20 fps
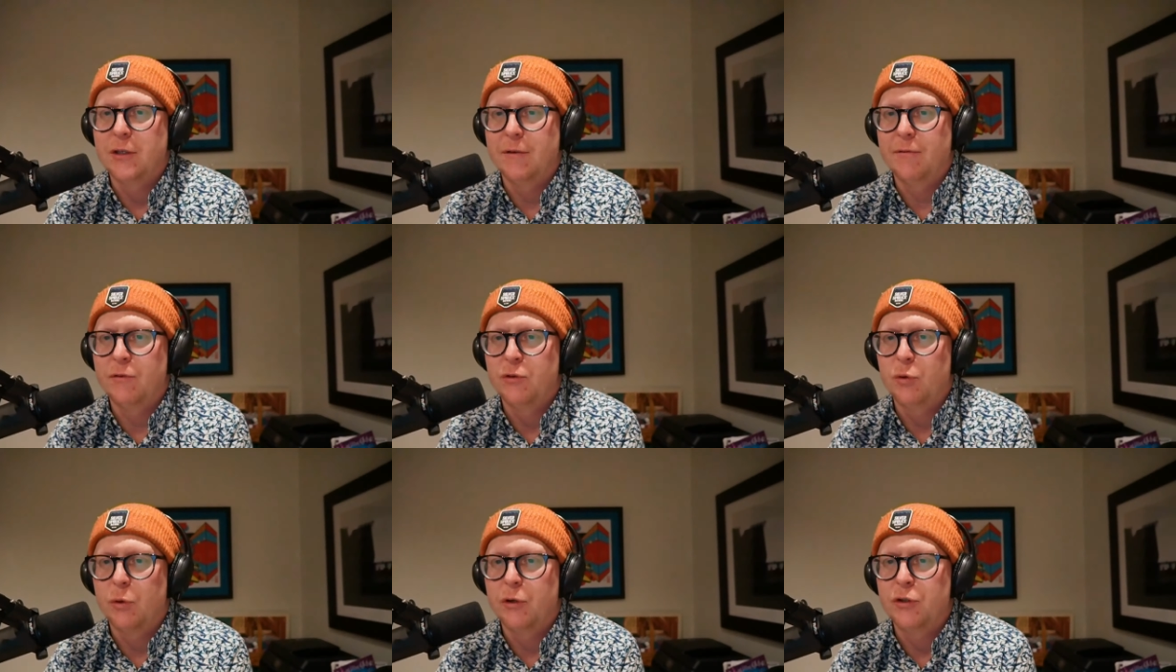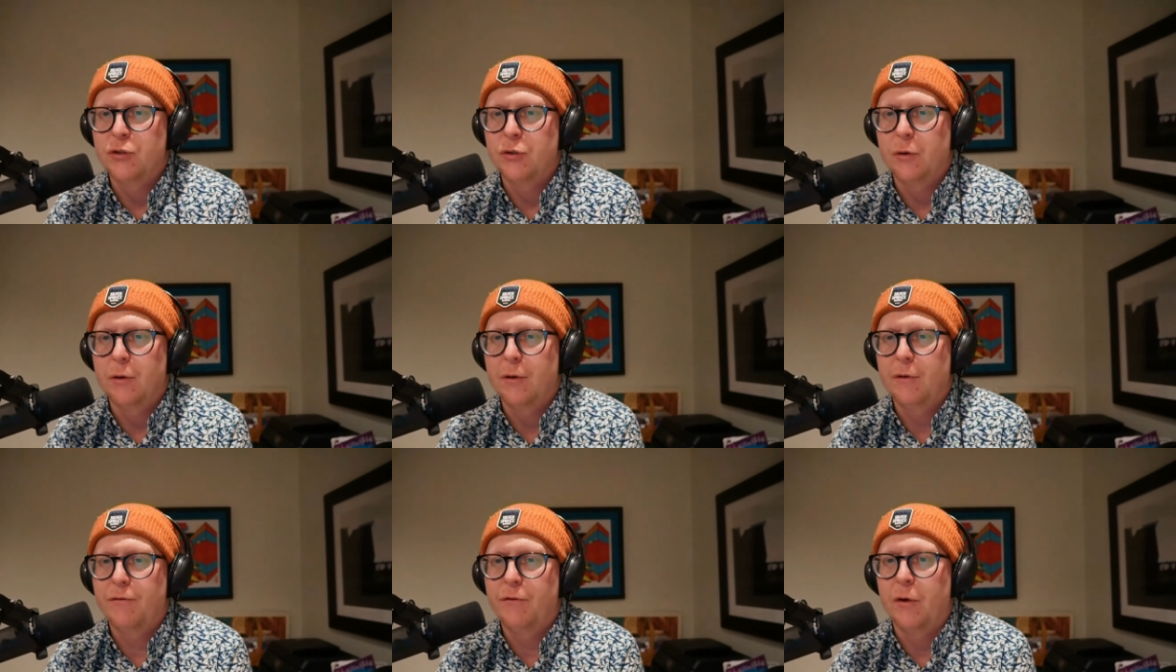and inventory
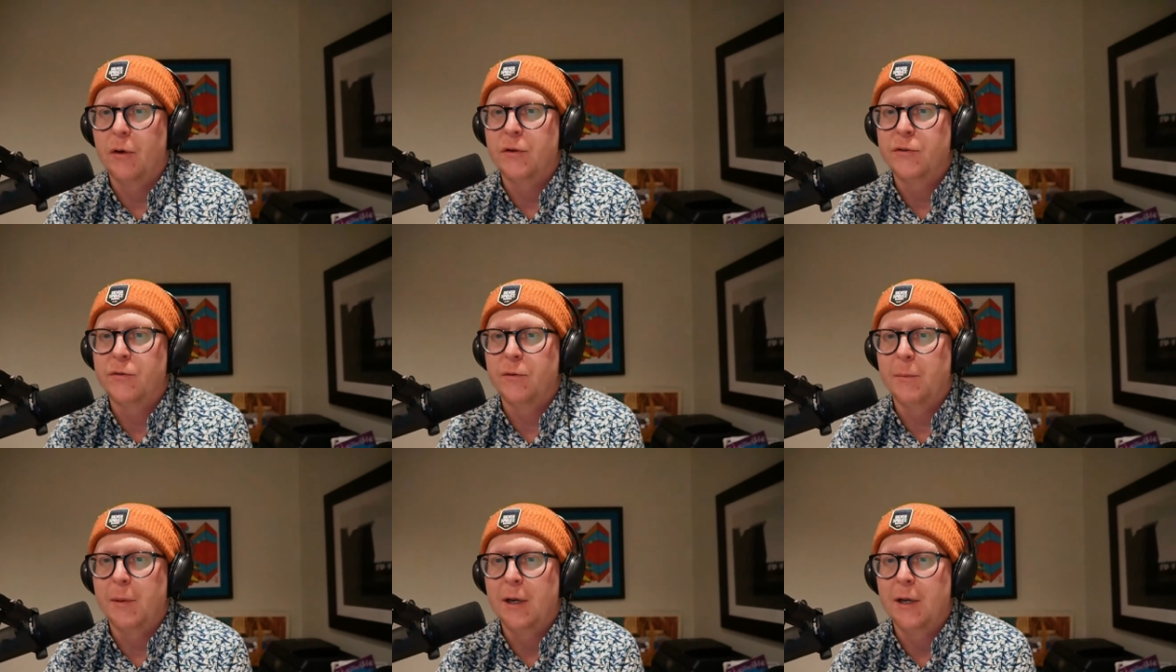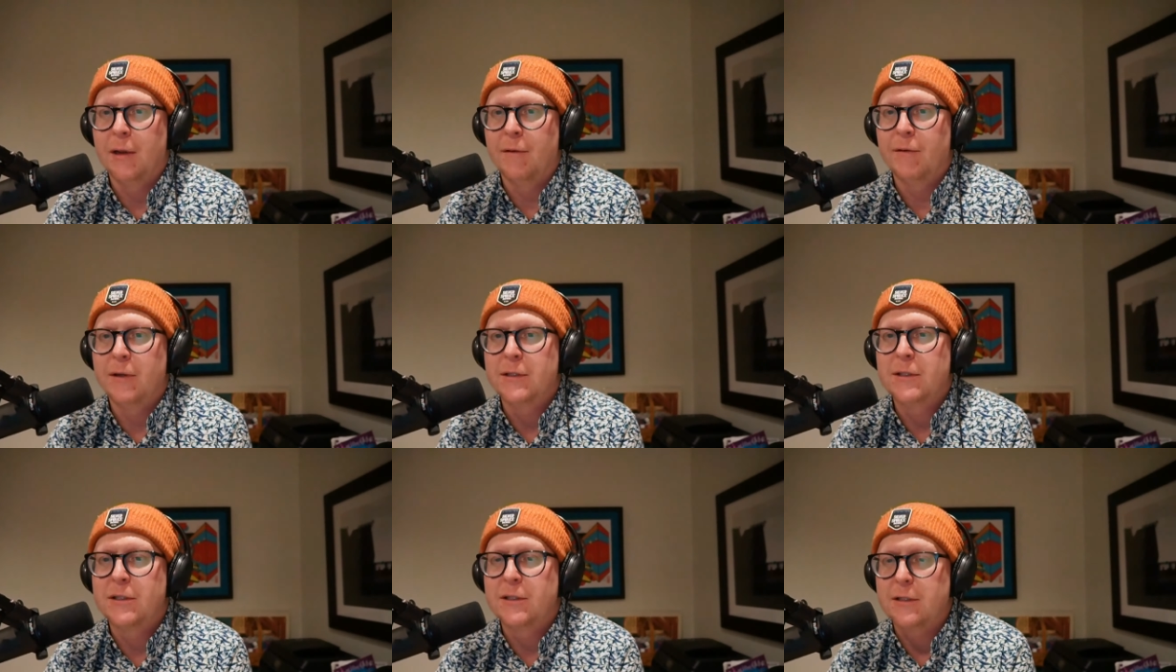shortfalls for many
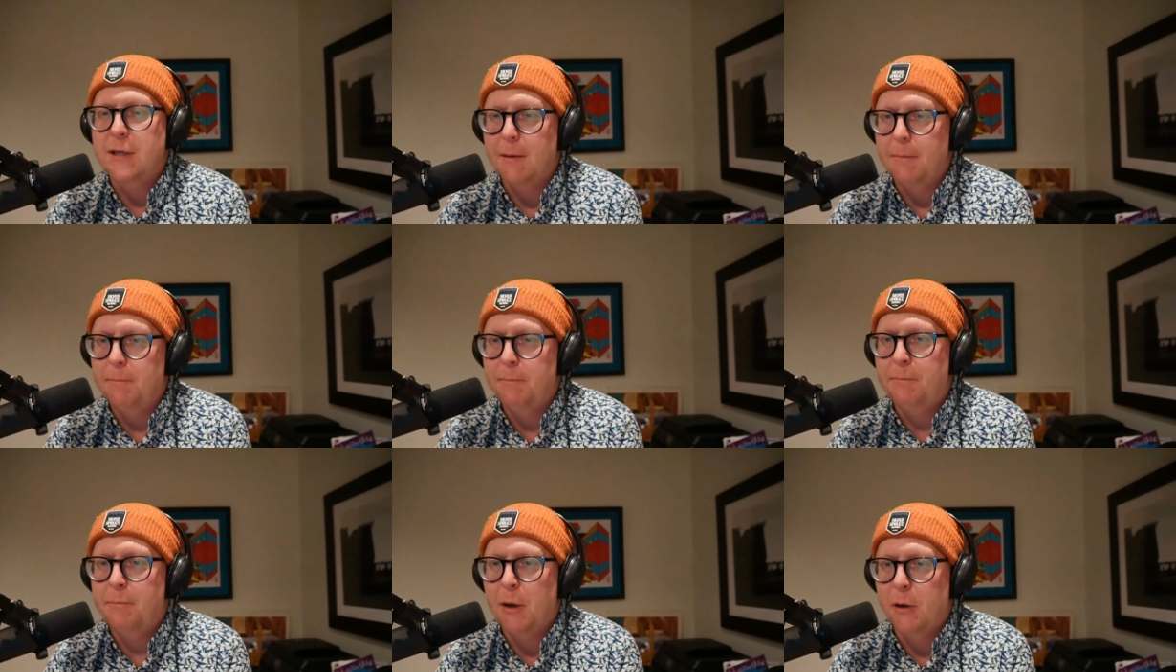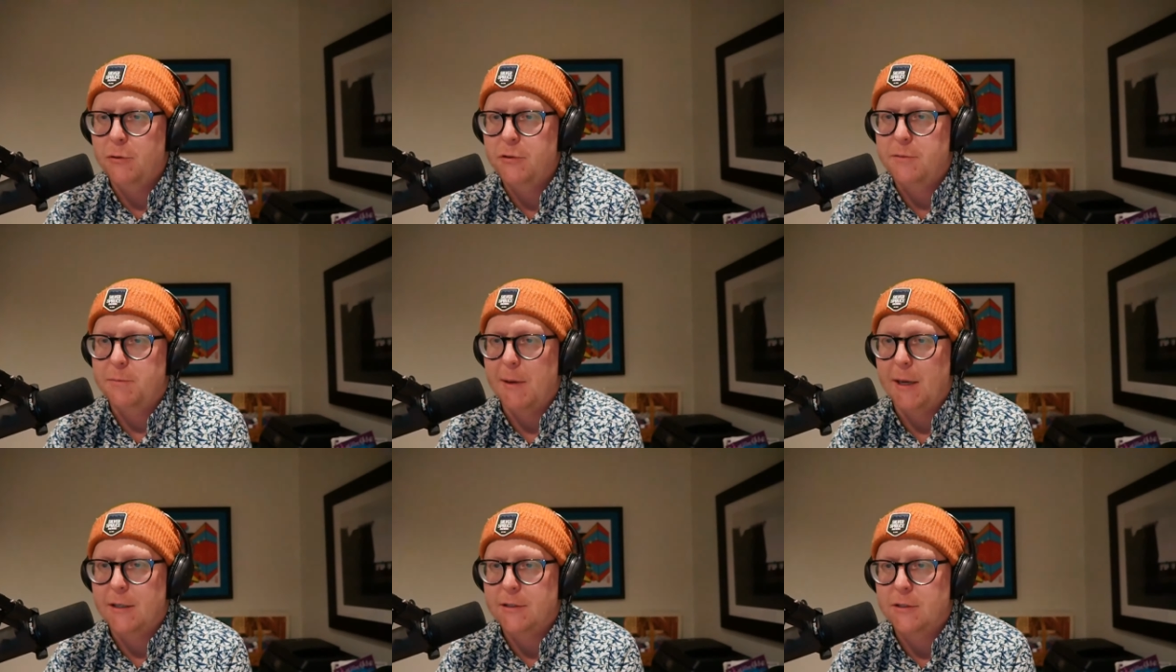of its sub
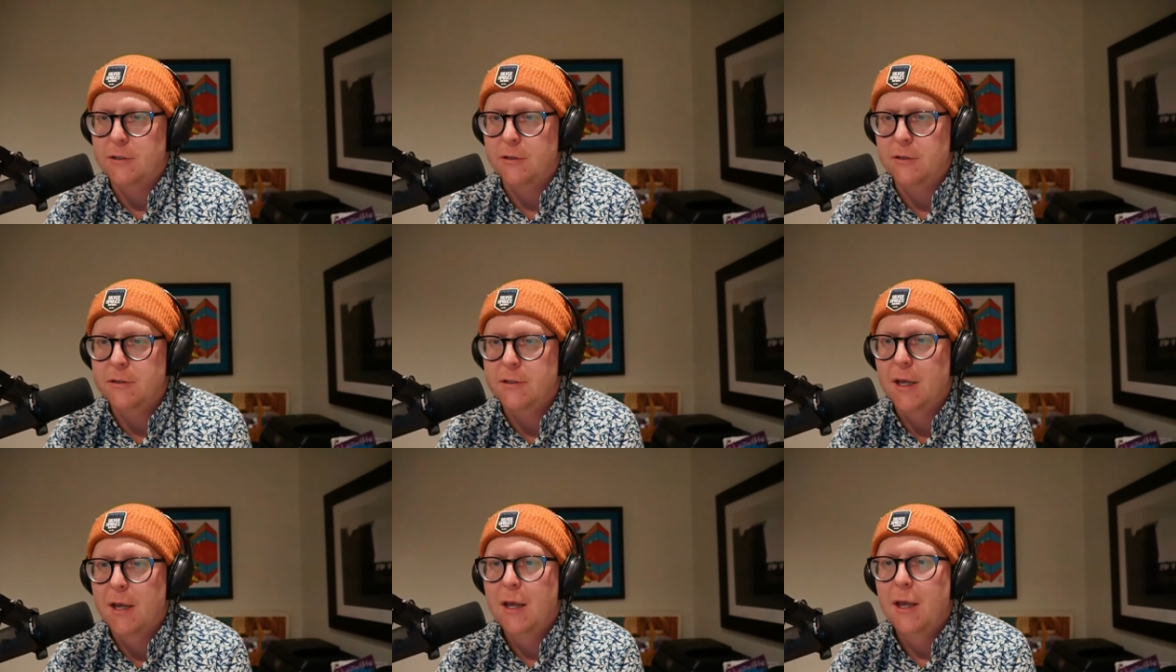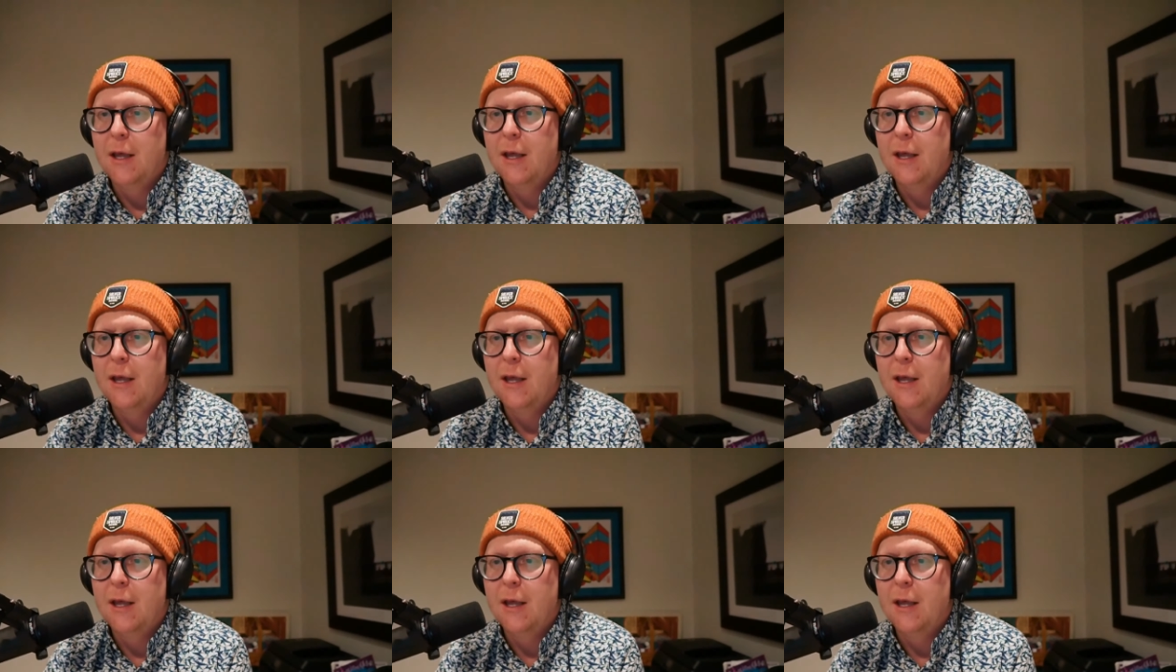postmasters.